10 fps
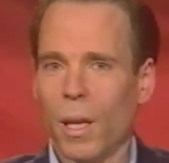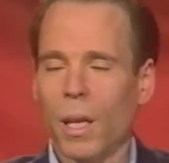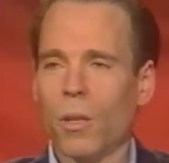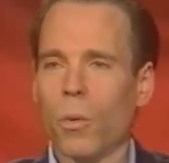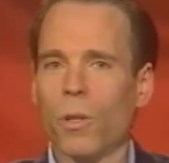
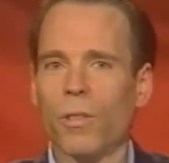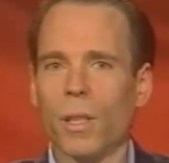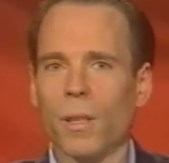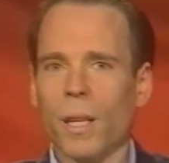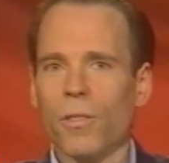In other words,
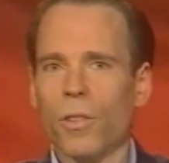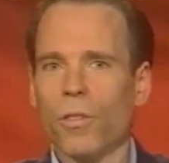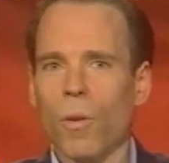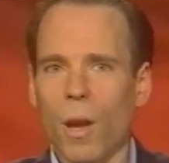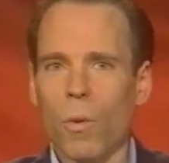the, let's
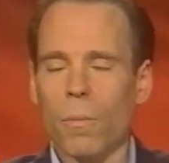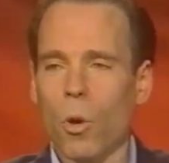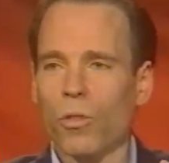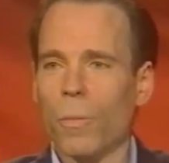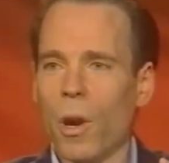describe what
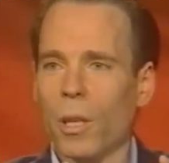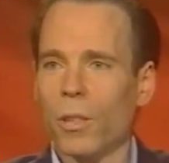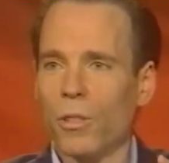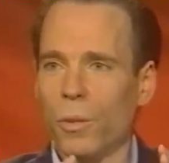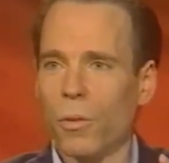most
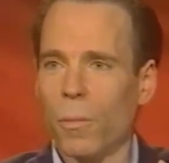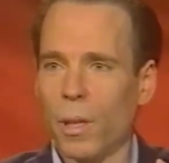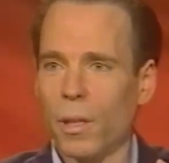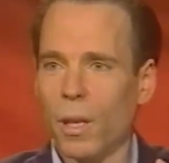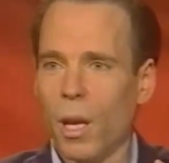Americans eat for a
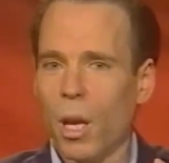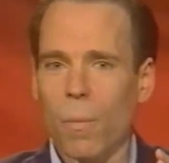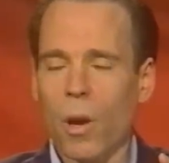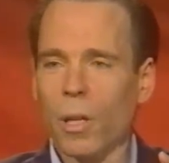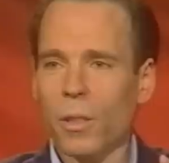minute.
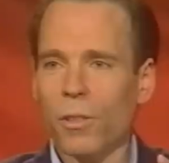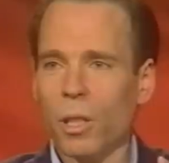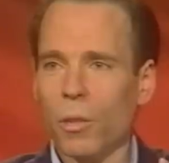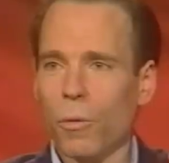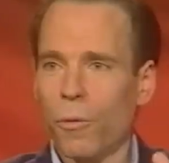Americans
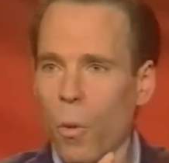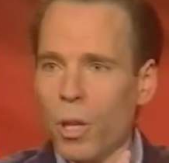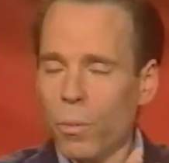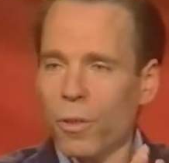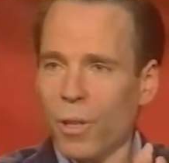eat
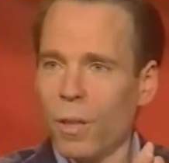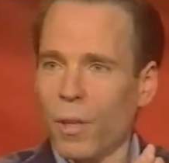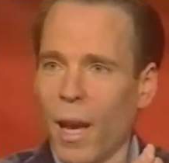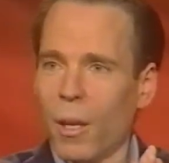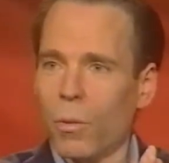40% of
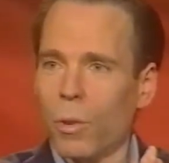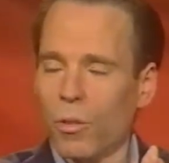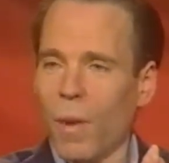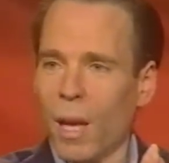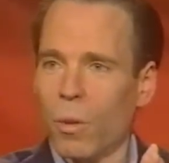calories
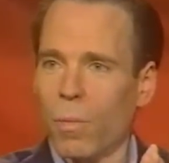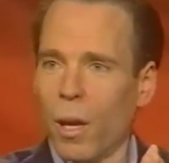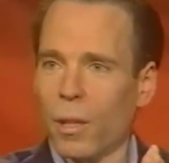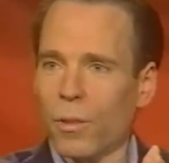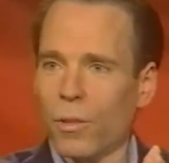from animal
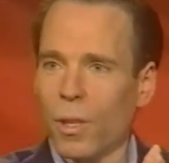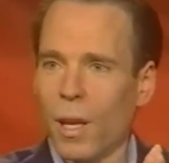products.